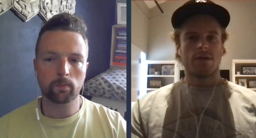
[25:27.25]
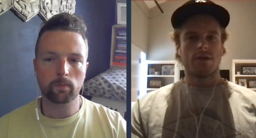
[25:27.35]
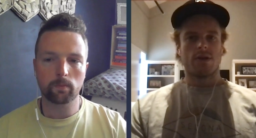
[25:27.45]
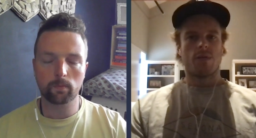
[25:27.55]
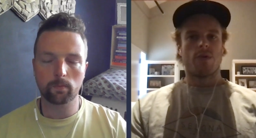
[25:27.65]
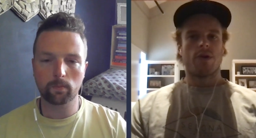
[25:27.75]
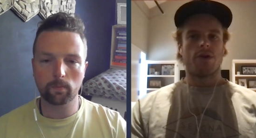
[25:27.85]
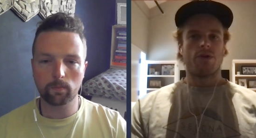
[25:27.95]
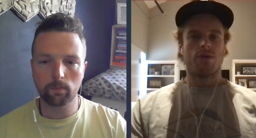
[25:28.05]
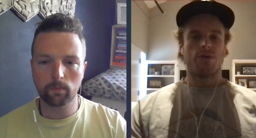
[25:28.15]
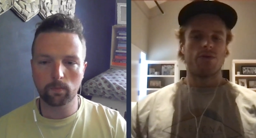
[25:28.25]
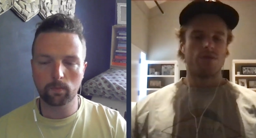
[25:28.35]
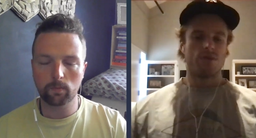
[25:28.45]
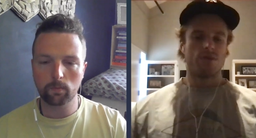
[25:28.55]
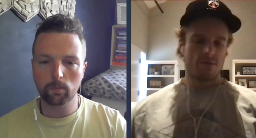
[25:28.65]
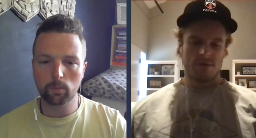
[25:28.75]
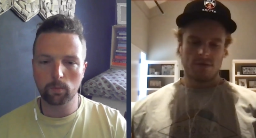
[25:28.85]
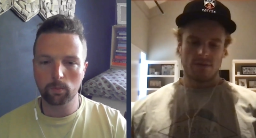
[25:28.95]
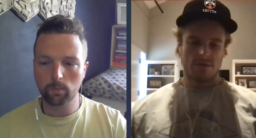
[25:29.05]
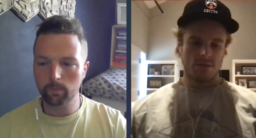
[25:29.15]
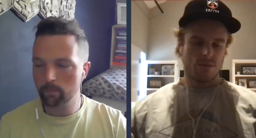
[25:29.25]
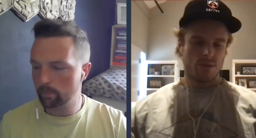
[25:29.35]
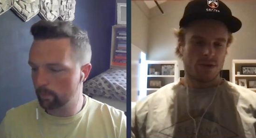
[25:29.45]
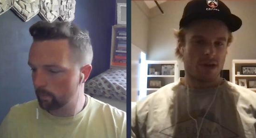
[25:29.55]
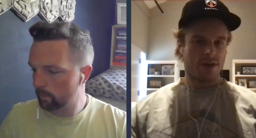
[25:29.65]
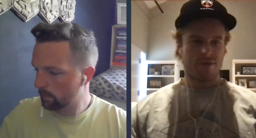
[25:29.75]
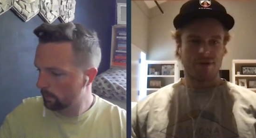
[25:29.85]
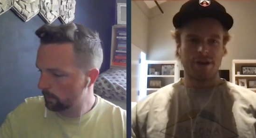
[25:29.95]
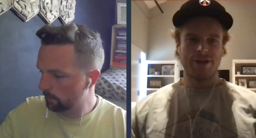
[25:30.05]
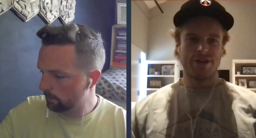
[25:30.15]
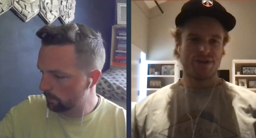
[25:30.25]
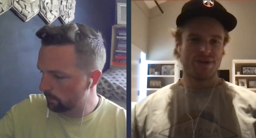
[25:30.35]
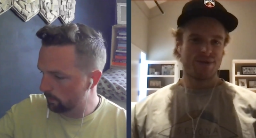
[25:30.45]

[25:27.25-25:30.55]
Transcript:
Speaker 1: someone who was on the fringe,